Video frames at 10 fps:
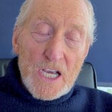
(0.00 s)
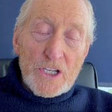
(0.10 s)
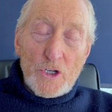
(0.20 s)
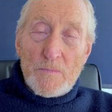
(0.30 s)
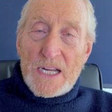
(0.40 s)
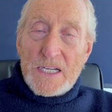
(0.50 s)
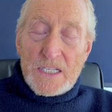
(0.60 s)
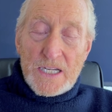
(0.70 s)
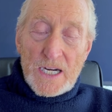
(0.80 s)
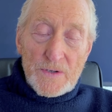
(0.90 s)

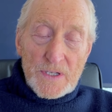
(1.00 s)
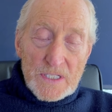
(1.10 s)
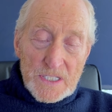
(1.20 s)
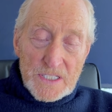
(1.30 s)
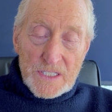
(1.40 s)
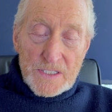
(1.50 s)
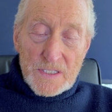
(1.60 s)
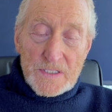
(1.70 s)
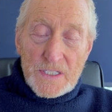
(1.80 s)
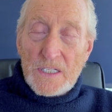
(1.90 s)
humanitarian
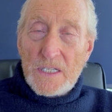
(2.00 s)
assistance in